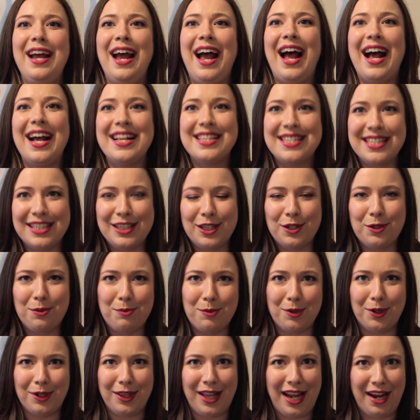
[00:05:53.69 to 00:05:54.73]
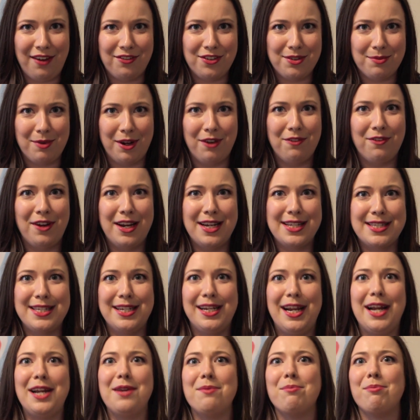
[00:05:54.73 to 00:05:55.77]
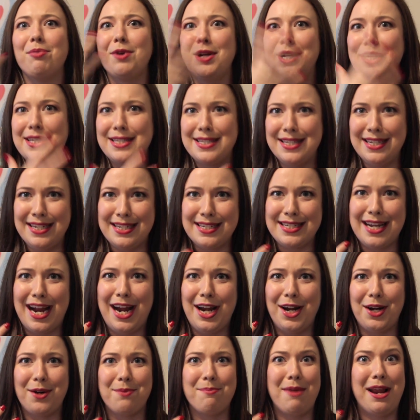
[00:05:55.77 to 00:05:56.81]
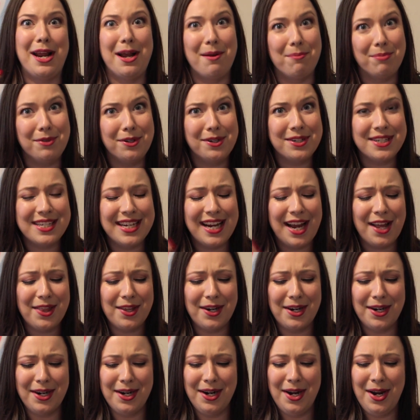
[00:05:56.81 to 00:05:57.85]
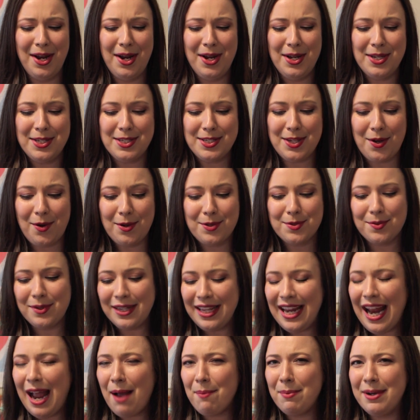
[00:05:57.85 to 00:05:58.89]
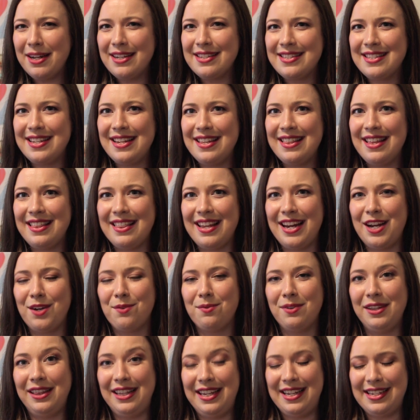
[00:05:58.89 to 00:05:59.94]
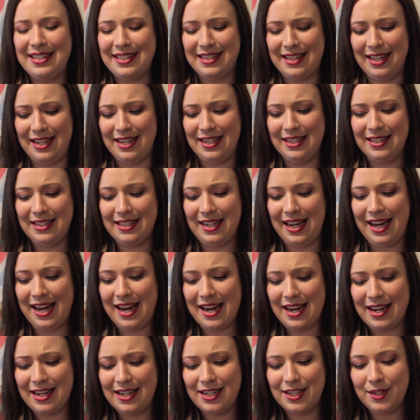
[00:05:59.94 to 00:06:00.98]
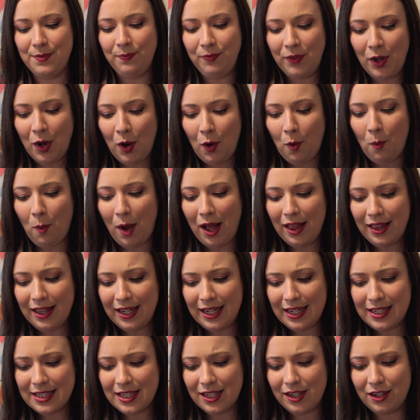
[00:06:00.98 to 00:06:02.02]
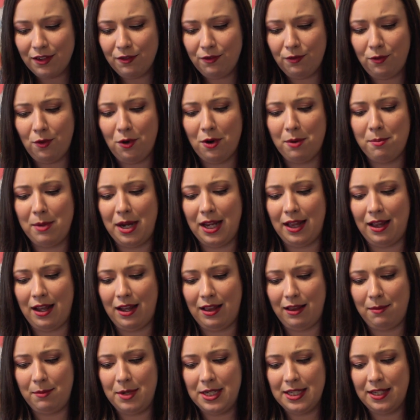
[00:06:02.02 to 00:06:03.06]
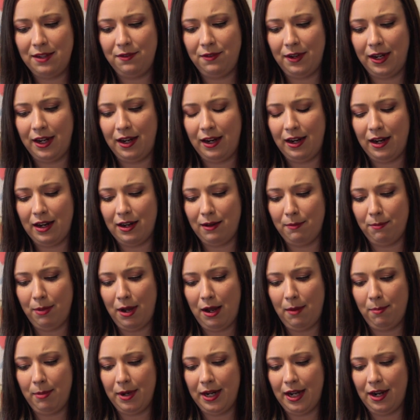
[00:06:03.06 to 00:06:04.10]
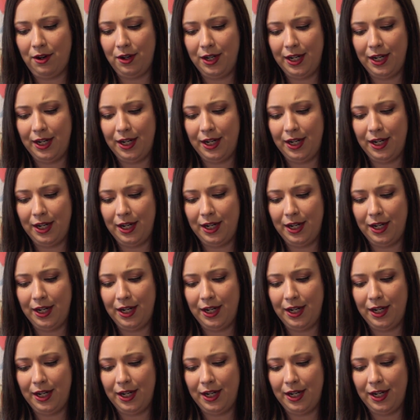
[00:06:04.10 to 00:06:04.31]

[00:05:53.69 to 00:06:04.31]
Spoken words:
adds a little more life to my face and kind of brings the entire makeup look together. So I was really happy to see that they had released this, and while it is a good formula, let me see if I can kind of pop it out